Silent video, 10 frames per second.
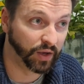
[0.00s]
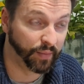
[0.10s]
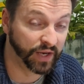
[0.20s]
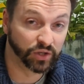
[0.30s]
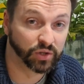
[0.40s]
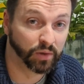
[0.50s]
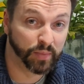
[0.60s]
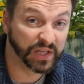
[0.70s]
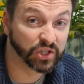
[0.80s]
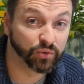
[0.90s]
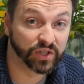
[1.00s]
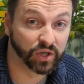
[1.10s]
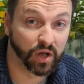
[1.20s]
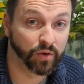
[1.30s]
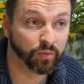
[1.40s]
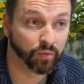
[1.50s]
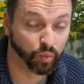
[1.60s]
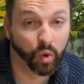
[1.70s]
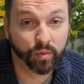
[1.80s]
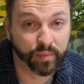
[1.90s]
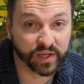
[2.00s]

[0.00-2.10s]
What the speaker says: I mean, the bestiaries alone. 1